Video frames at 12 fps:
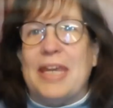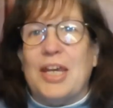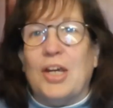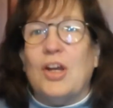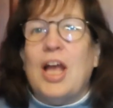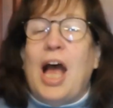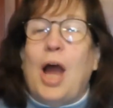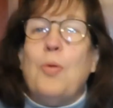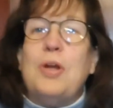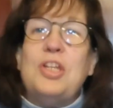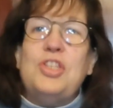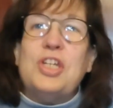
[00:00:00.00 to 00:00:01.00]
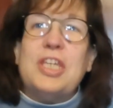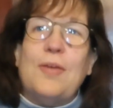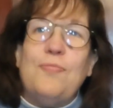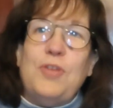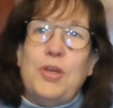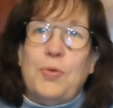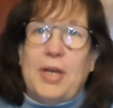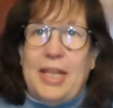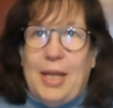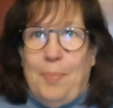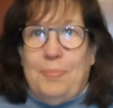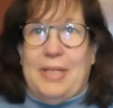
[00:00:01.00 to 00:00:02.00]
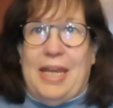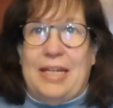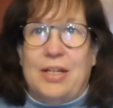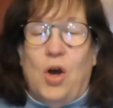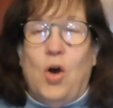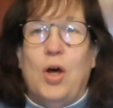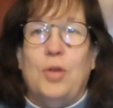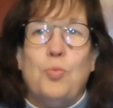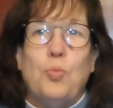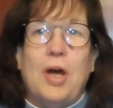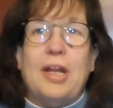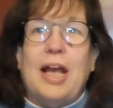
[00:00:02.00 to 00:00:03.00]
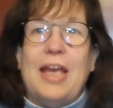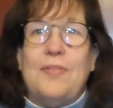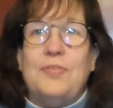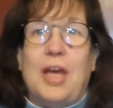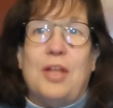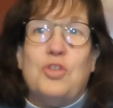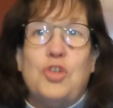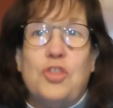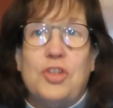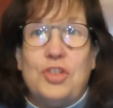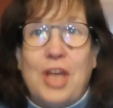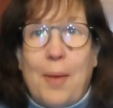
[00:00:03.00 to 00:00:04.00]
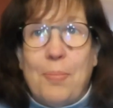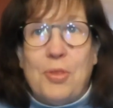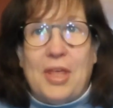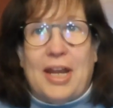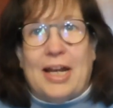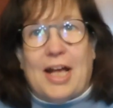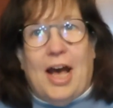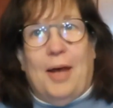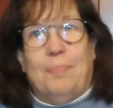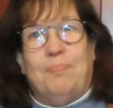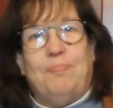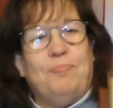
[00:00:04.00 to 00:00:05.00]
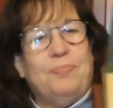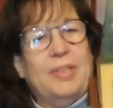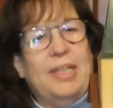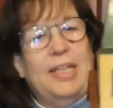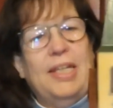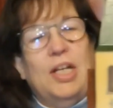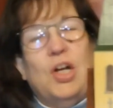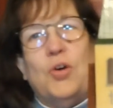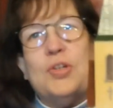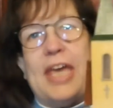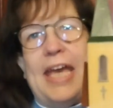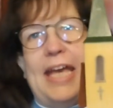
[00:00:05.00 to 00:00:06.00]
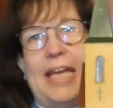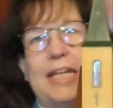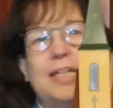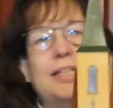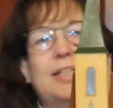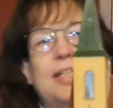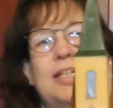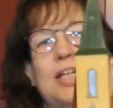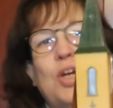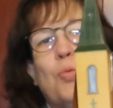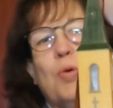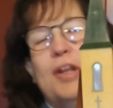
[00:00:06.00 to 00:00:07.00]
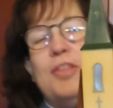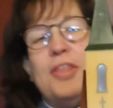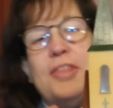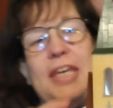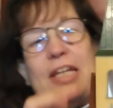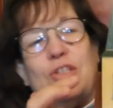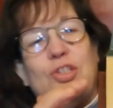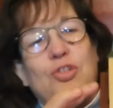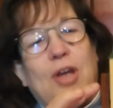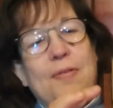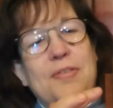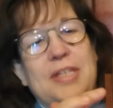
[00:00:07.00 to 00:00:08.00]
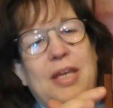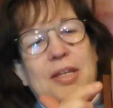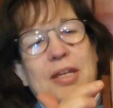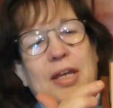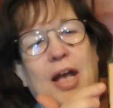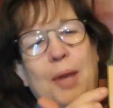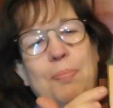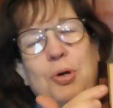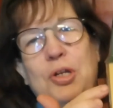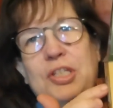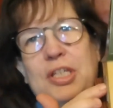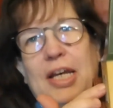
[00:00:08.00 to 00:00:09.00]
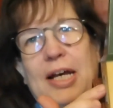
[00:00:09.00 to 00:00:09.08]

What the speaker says: here. I wanted to give you an update on what I have done to the chapel that I got. Okay, one of the things Travis said, I put